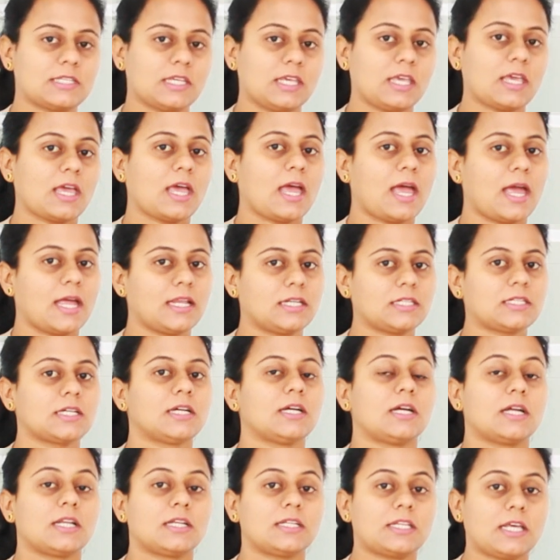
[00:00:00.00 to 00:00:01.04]
accuracy,
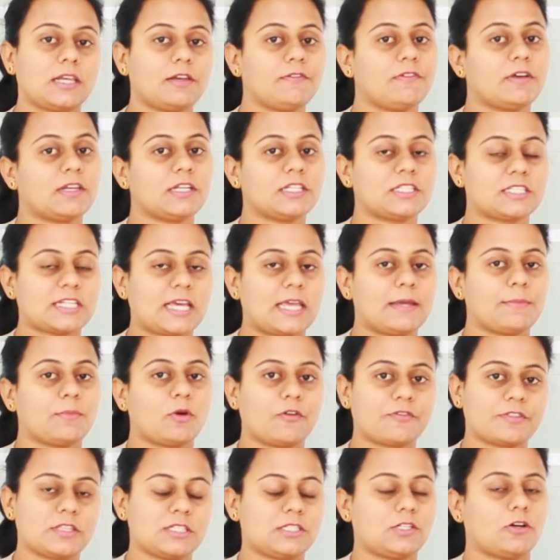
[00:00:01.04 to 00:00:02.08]
and delivery time
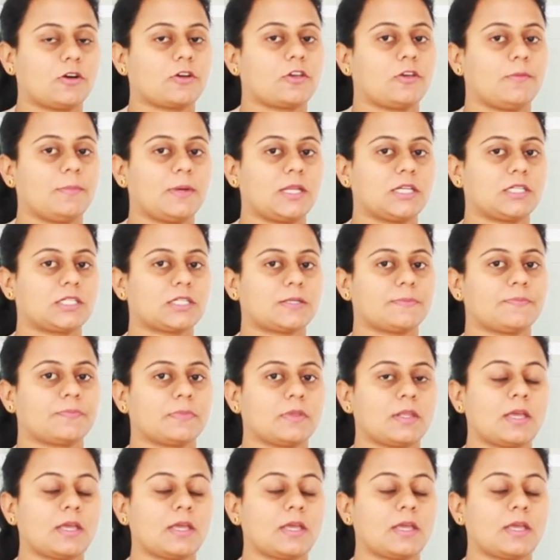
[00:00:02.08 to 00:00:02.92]
of the documents,